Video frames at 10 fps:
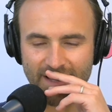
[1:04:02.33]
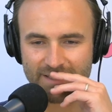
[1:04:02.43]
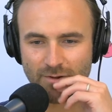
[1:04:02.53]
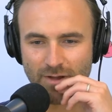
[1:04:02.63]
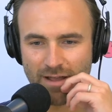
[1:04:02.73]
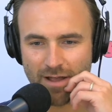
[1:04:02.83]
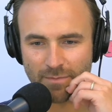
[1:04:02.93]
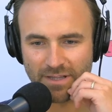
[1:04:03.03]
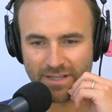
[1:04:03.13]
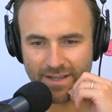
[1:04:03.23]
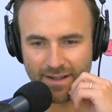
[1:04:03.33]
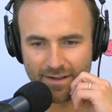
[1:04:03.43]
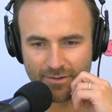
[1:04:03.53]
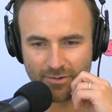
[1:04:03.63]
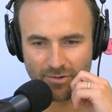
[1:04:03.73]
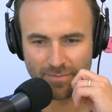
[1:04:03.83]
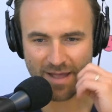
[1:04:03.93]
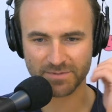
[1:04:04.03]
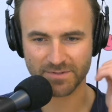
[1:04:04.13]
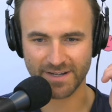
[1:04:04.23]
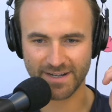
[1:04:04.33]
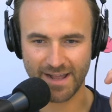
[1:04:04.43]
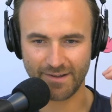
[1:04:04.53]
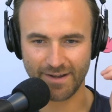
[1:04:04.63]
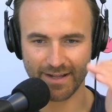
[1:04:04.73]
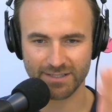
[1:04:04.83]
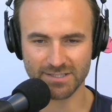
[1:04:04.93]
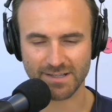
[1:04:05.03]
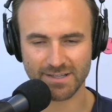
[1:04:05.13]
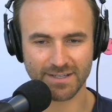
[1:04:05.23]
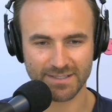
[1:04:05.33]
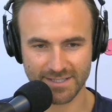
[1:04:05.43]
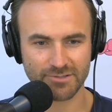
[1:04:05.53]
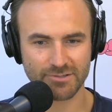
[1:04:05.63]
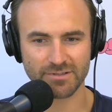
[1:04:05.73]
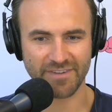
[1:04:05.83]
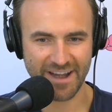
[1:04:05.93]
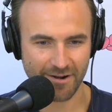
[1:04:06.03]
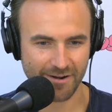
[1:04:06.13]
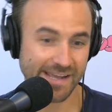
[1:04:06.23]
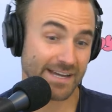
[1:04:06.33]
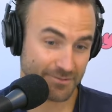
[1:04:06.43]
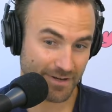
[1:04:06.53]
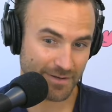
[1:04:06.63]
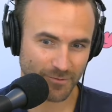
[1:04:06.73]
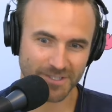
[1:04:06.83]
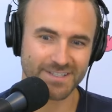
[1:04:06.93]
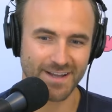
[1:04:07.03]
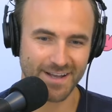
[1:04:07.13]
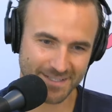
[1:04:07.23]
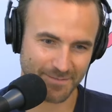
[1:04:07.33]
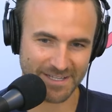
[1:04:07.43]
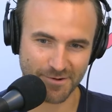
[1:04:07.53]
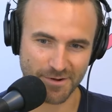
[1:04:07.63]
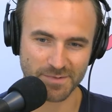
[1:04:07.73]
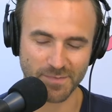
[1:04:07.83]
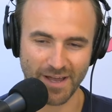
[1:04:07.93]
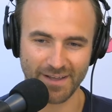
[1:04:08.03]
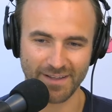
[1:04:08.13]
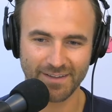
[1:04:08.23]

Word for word: So I, am clicking on Google Maps right now, and I just clicked on Sisters of Anarchy Ice Cream, which is an awesome ice cream spot